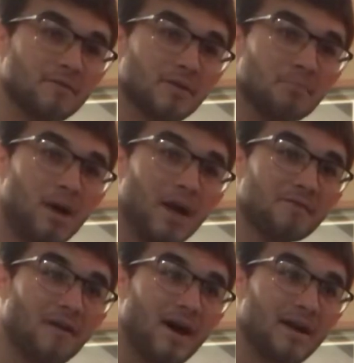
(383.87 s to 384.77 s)
for the
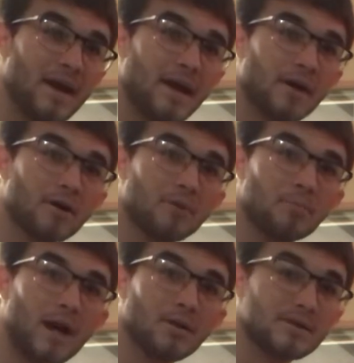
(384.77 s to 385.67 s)
modified air
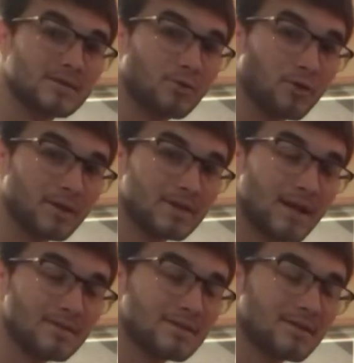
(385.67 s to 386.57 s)
balance scoring
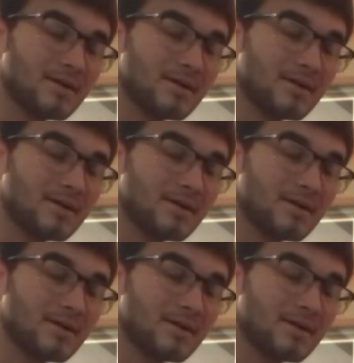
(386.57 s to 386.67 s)
test.